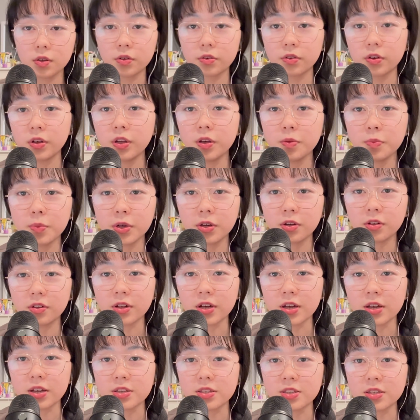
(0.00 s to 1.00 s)
Growing up middle
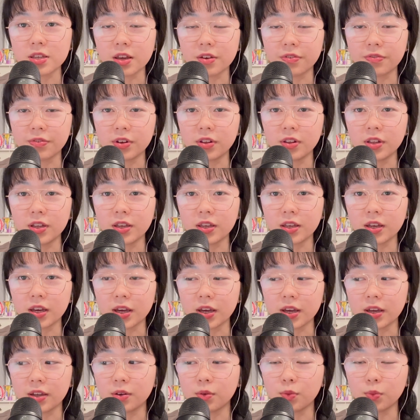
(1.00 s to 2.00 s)
class, I felt like I
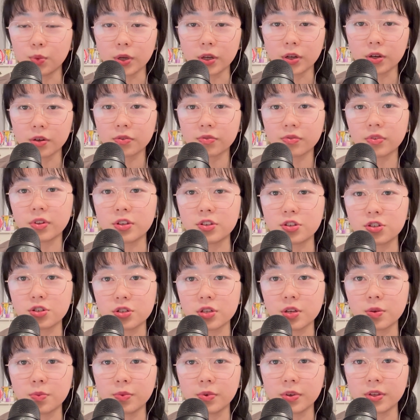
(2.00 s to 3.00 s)
had a weird
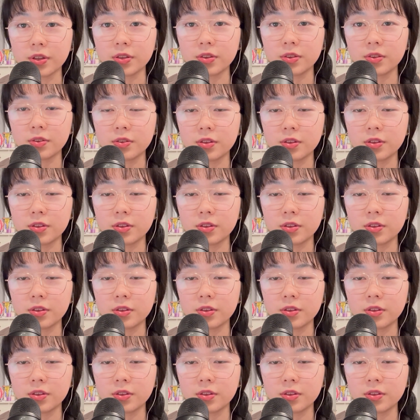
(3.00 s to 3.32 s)
relationship with